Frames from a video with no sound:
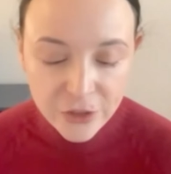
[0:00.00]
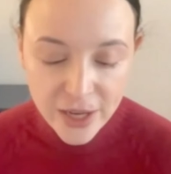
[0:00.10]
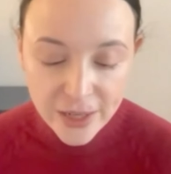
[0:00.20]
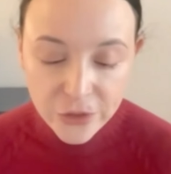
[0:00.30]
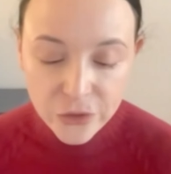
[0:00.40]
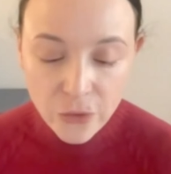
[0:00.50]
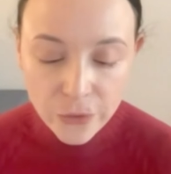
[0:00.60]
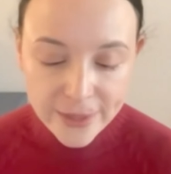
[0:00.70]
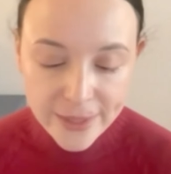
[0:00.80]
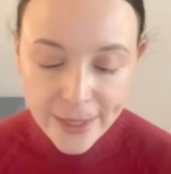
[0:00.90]
change
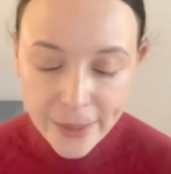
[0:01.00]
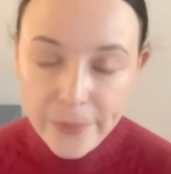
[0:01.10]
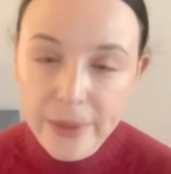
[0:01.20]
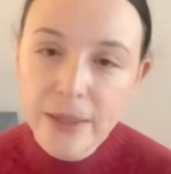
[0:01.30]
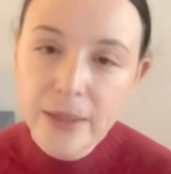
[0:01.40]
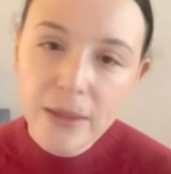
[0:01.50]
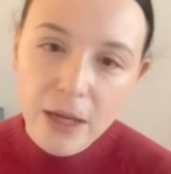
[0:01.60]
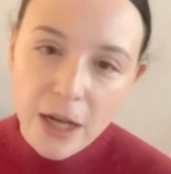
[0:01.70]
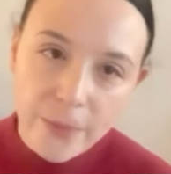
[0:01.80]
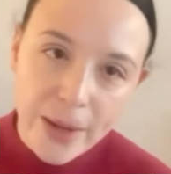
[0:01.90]
over time
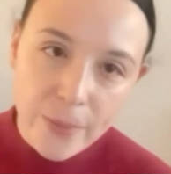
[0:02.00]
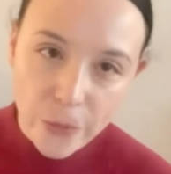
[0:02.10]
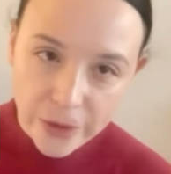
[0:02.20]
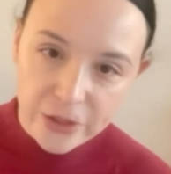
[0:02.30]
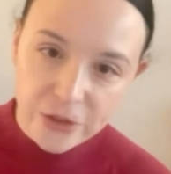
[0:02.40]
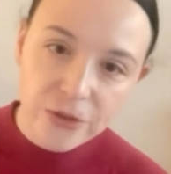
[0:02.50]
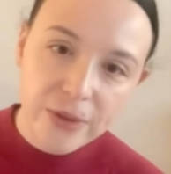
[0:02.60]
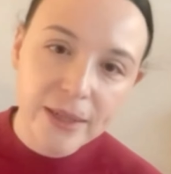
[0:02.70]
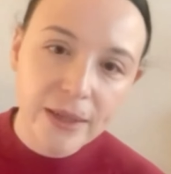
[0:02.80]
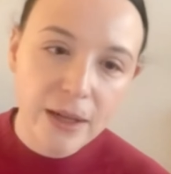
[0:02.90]
by
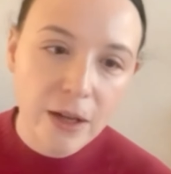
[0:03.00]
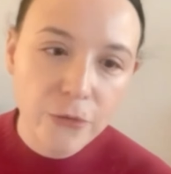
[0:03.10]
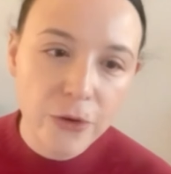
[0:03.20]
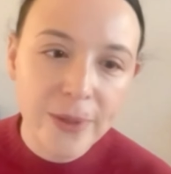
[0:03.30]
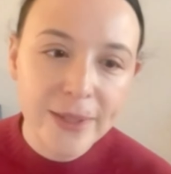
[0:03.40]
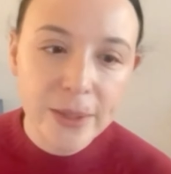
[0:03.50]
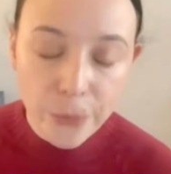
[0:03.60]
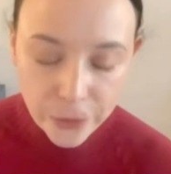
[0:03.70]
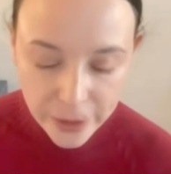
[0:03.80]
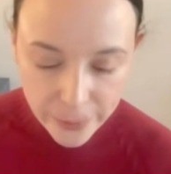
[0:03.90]
monitoring from a
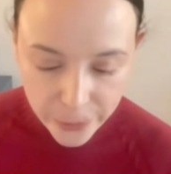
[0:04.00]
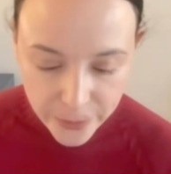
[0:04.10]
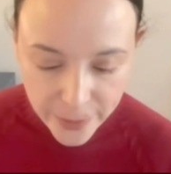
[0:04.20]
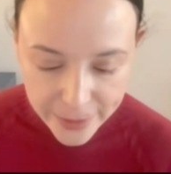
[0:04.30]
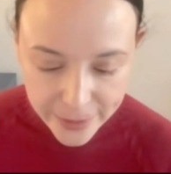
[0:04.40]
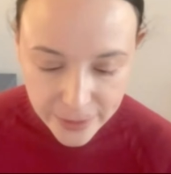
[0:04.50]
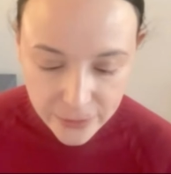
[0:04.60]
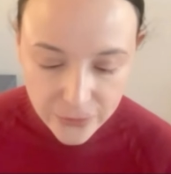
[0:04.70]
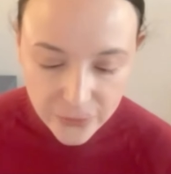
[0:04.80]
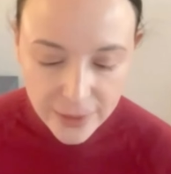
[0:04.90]
temporal
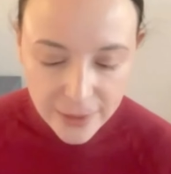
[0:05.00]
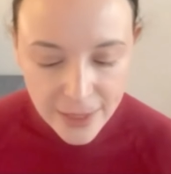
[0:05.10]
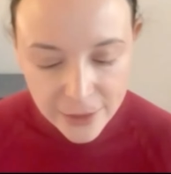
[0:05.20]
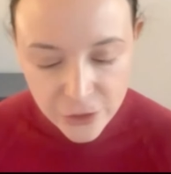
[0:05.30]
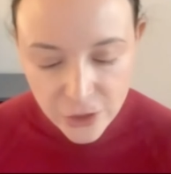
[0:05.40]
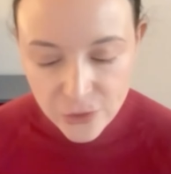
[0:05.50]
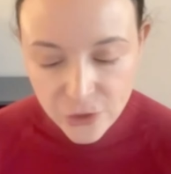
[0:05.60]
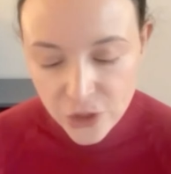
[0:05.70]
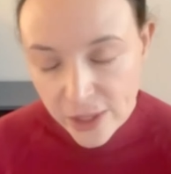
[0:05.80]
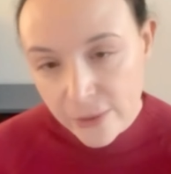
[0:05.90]
perspective, land
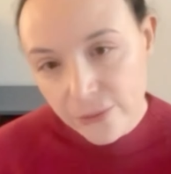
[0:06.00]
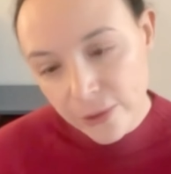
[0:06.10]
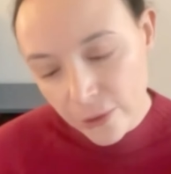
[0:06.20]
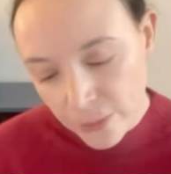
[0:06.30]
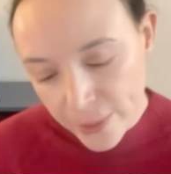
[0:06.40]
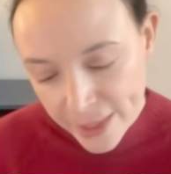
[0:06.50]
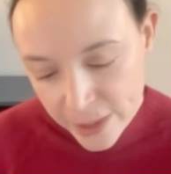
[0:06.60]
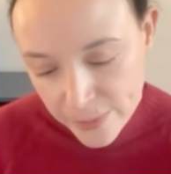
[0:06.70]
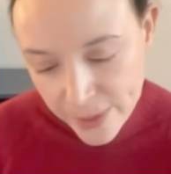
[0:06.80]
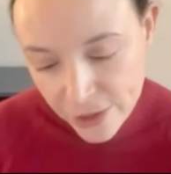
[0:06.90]
use shift, urban
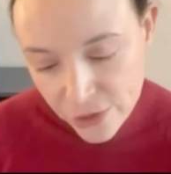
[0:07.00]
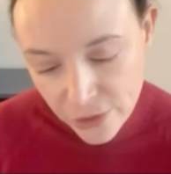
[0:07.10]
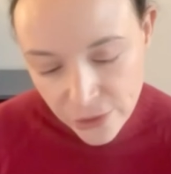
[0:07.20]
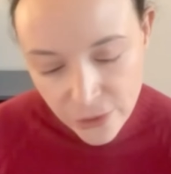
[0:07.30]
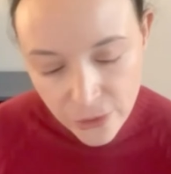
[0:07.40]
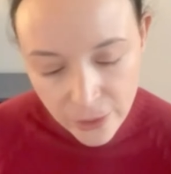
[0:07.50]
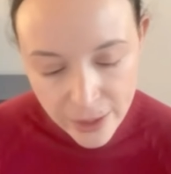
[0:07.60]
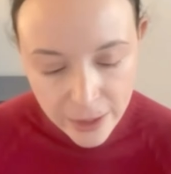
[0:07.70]
expansion, or